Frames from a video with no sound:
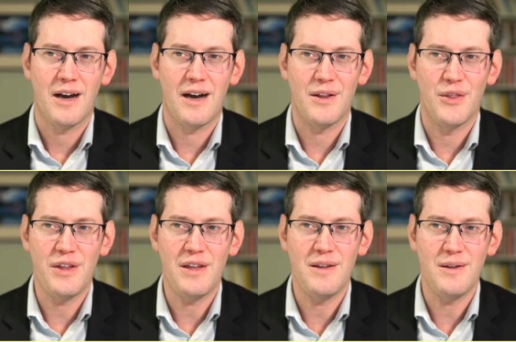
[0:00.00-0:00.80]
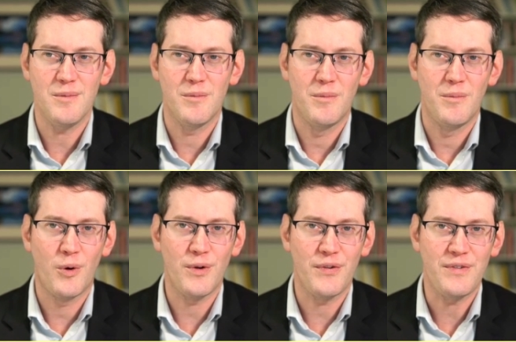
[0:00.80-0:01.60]
the
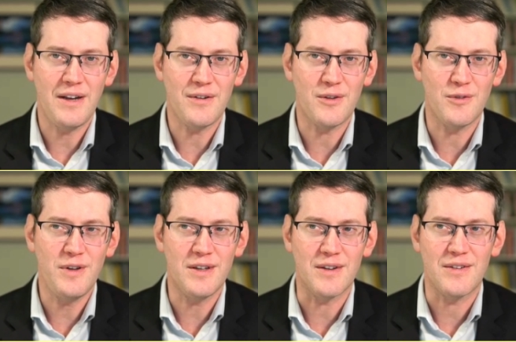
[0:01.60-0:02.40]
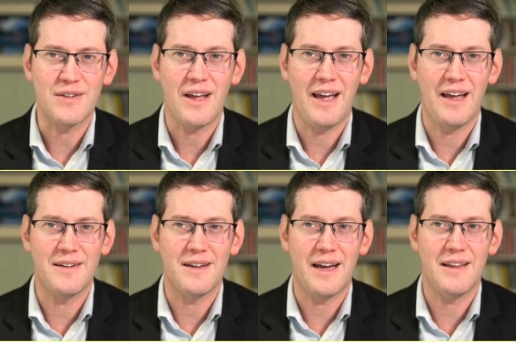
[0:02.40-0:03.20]
moral status of the fetus.
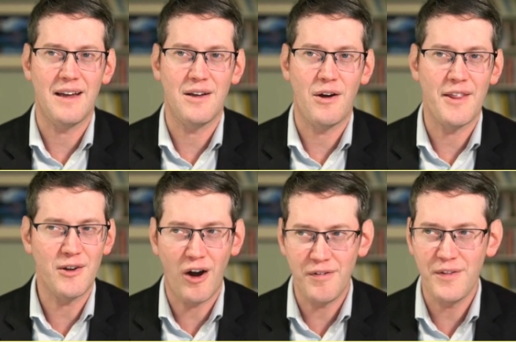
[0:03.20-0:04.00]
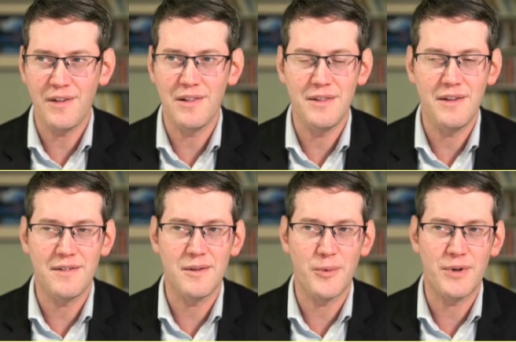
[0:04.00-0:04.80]
And I think often
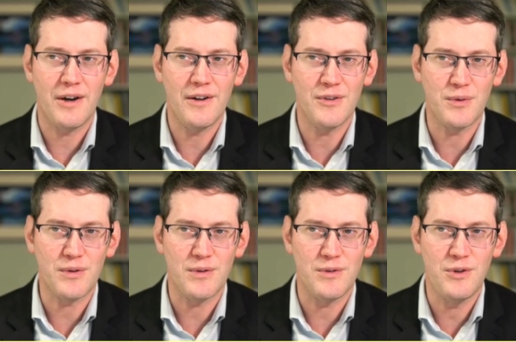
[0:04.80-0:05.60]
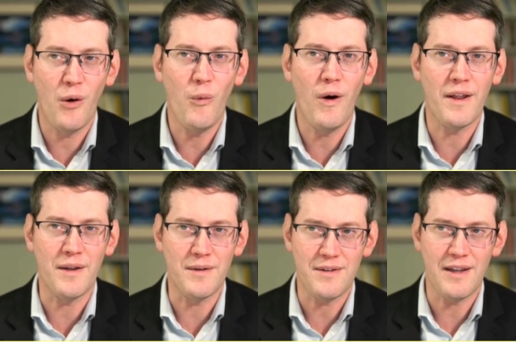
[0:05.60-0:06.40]
these libertarians don't
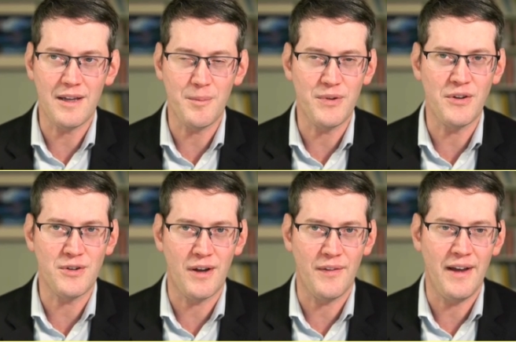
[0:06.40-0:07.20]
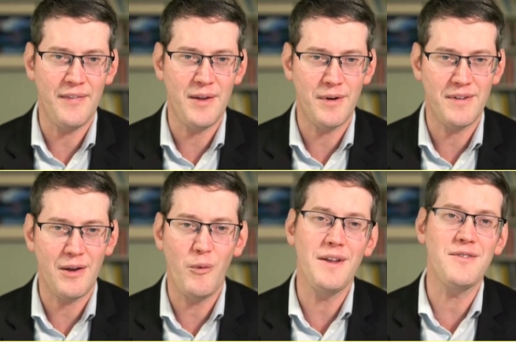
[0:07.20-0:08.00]
want to take a position on that. They want to say,
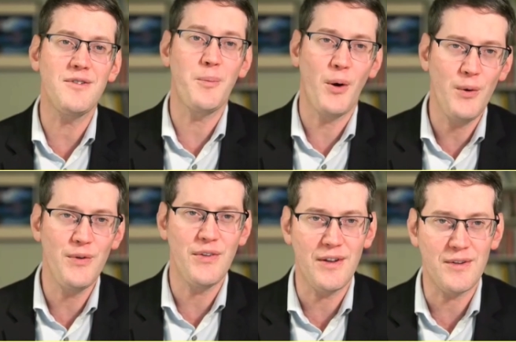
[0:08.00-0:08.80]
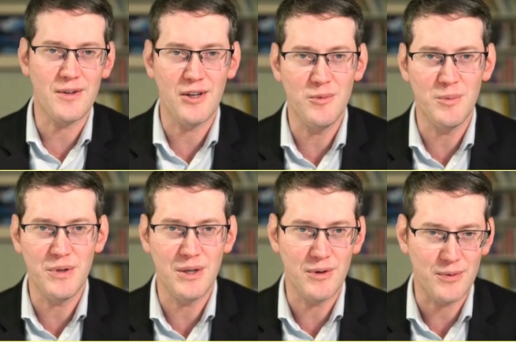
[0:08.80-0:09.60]
well, let's suppose that it's a human
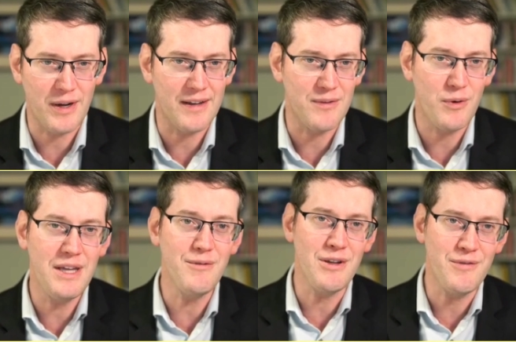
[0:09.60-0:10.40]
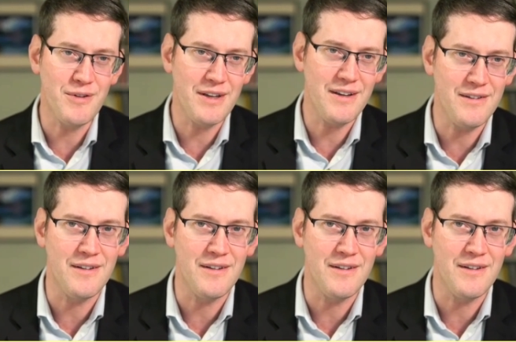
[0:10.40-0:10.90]
being with rights. Well, even if it is,